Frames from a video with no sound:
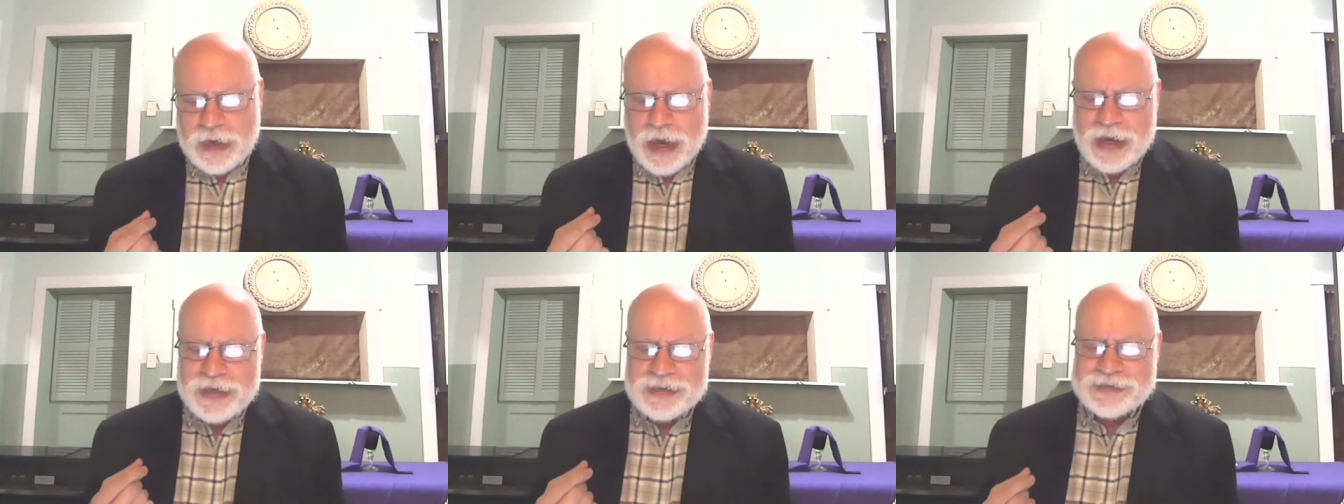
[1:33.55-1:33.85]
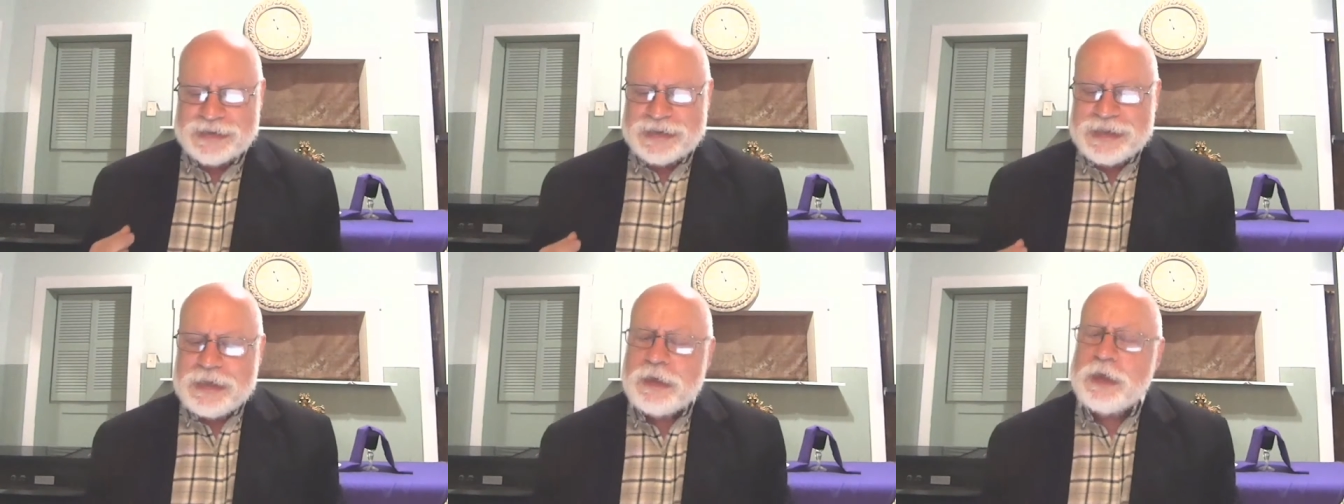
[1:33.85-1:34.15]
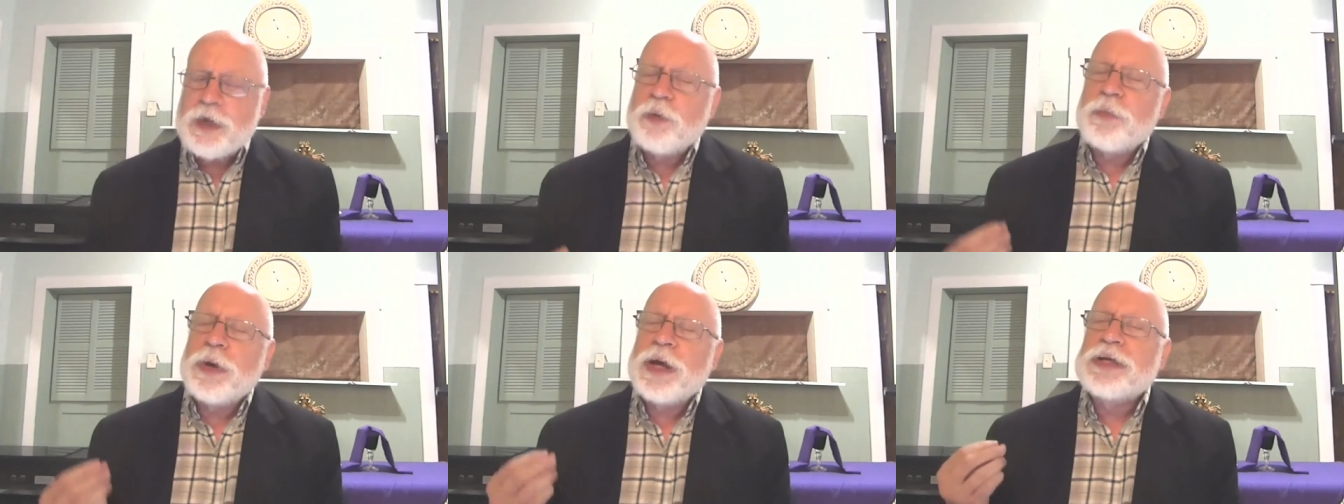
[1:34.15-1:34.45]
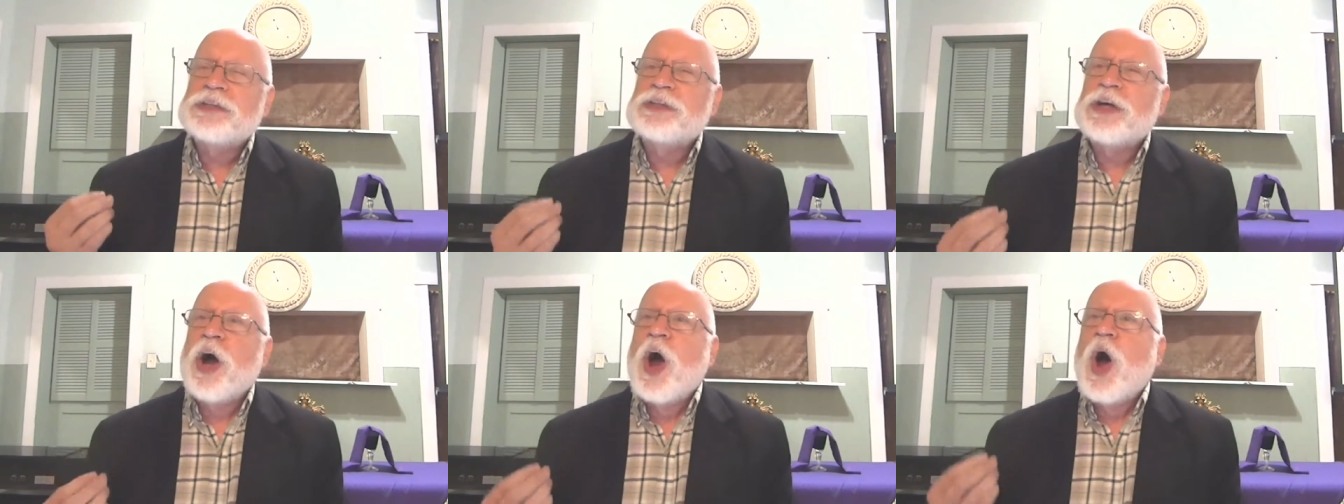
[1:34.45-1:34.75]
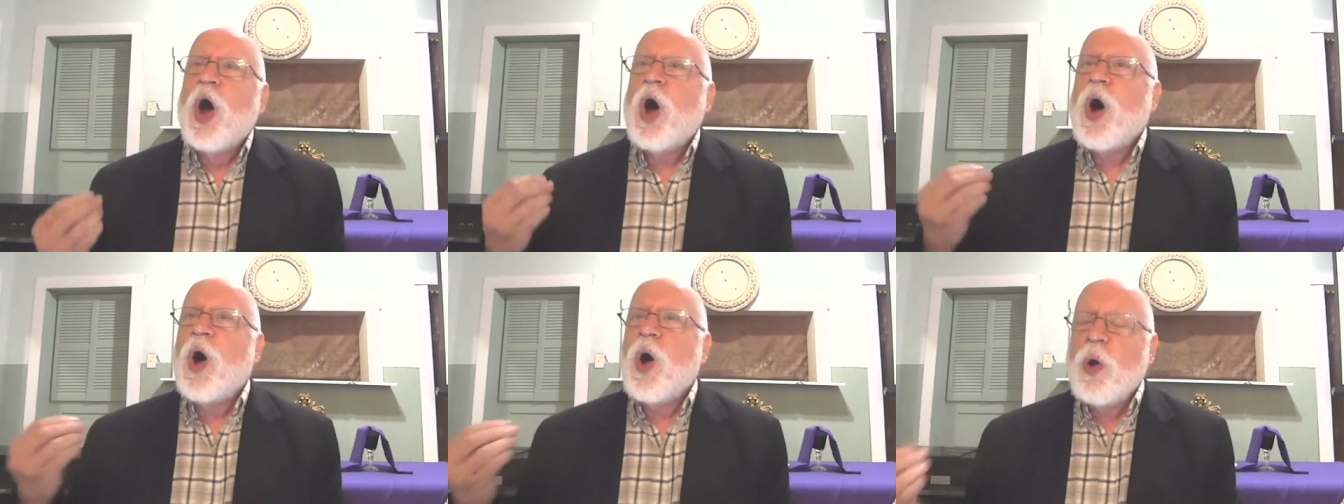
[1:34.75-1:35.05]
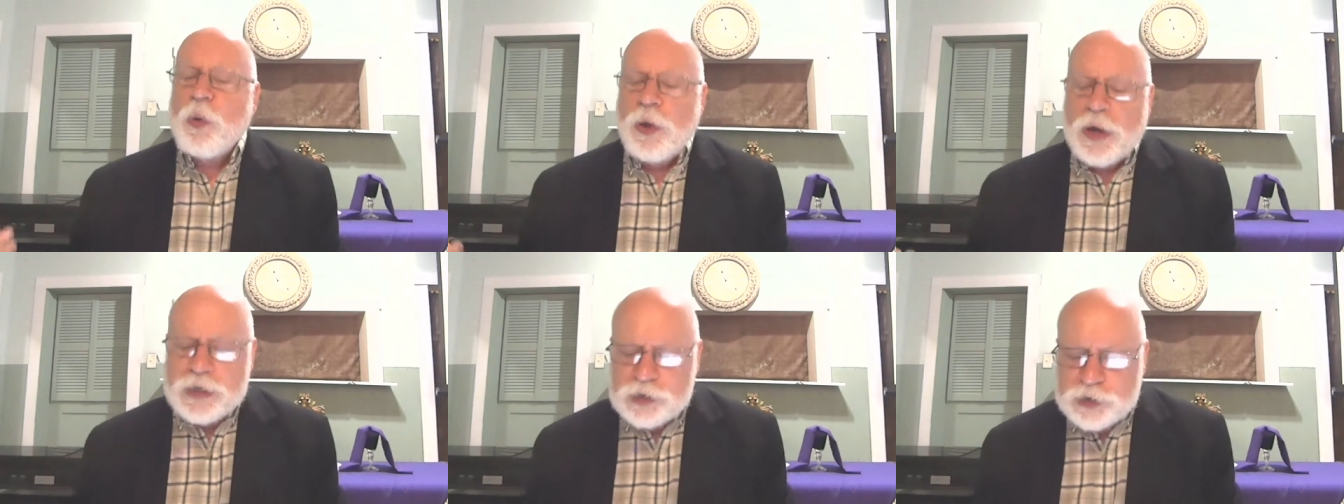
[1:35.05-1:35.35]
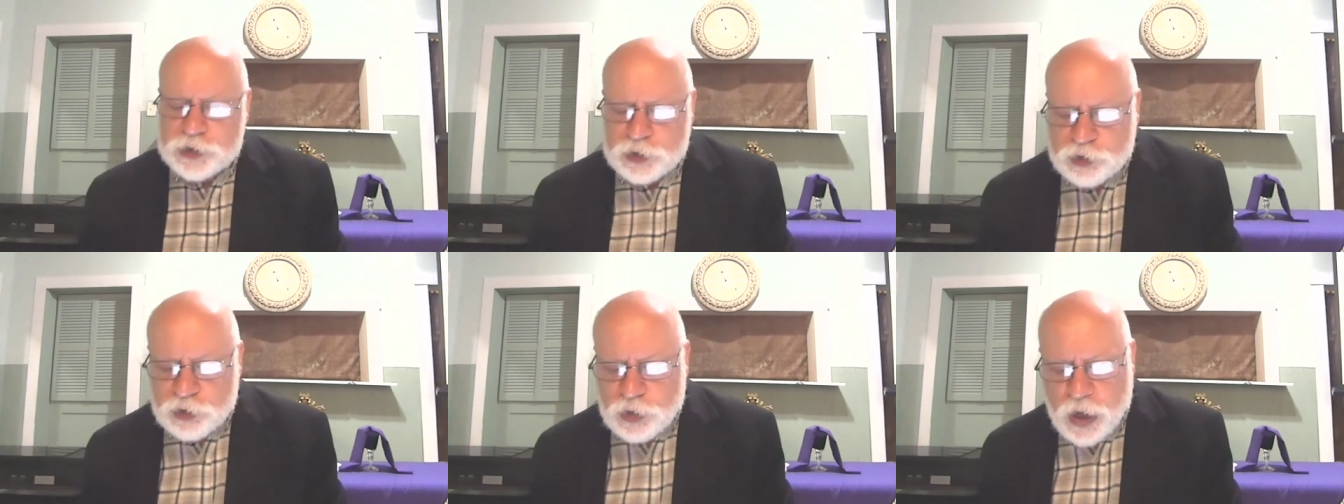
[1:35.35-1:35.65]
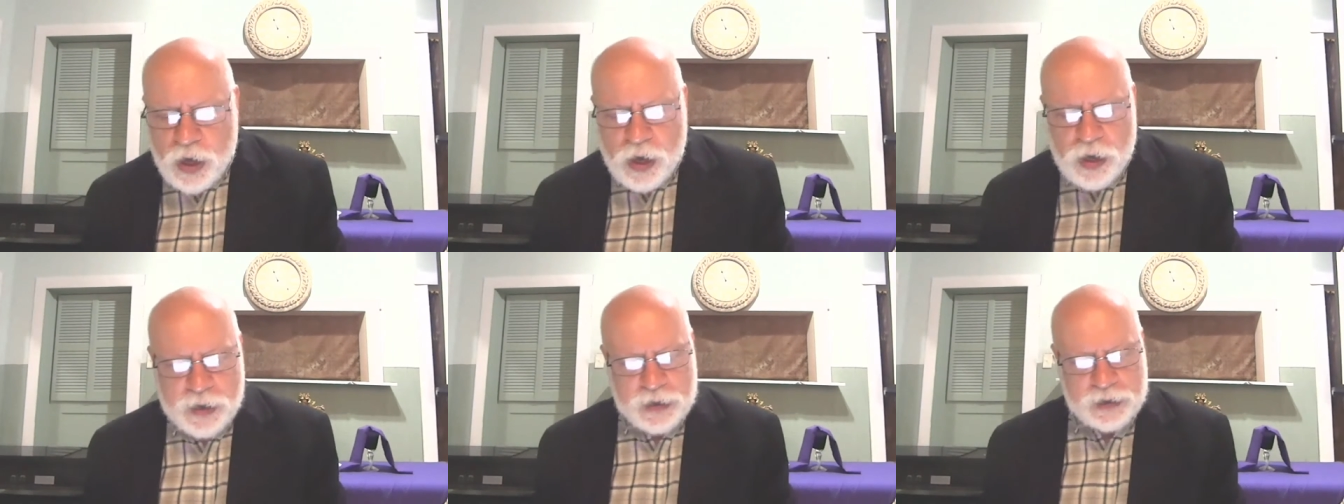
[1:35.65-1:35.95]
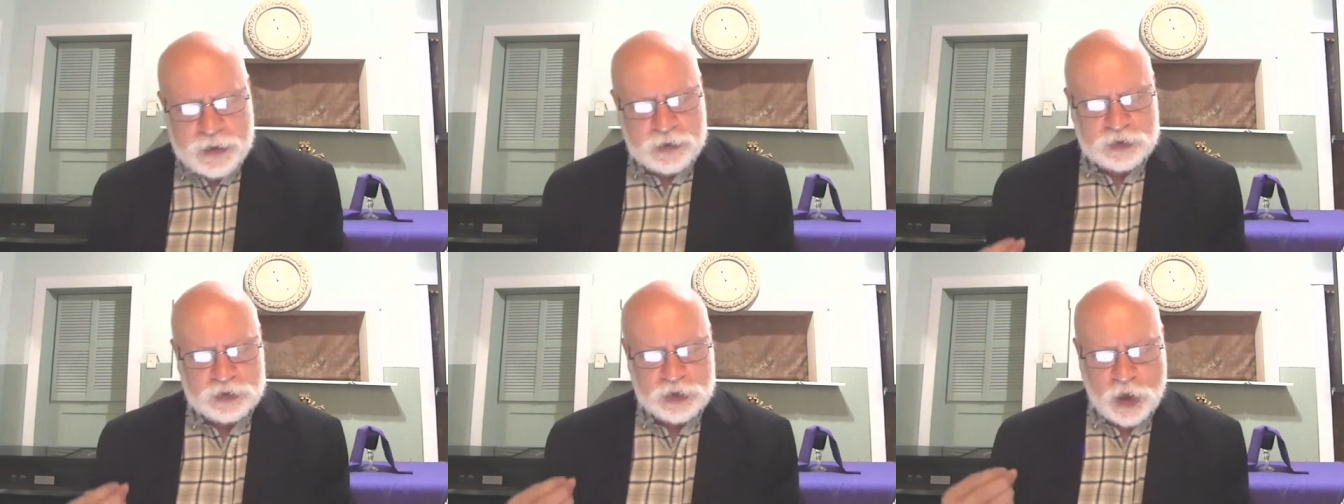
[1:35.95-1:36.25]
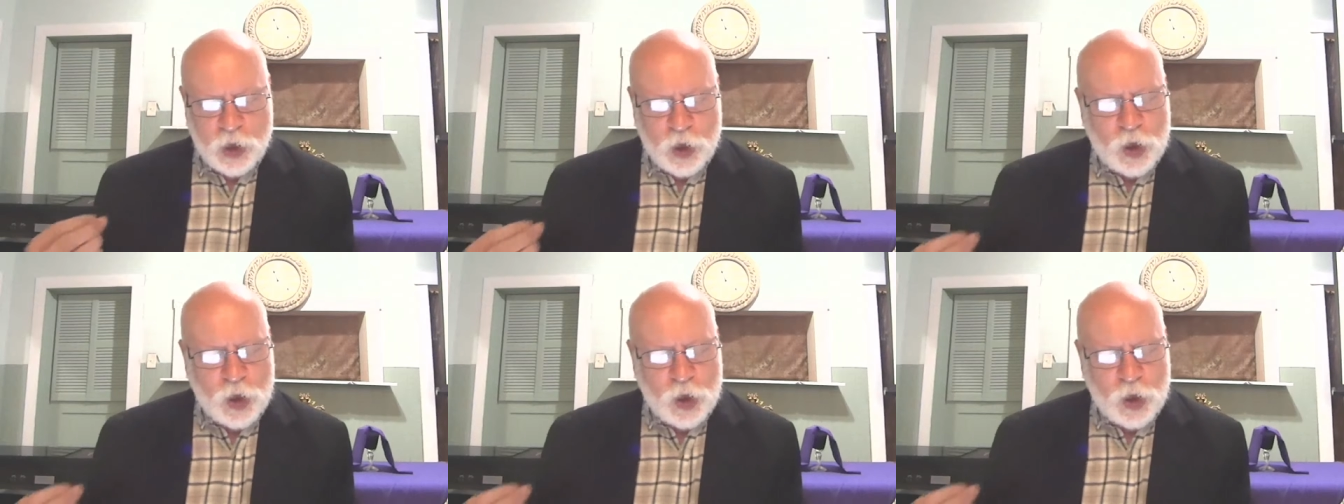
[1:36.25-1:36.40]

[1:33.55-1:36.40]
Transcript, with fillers: I see him as always trying to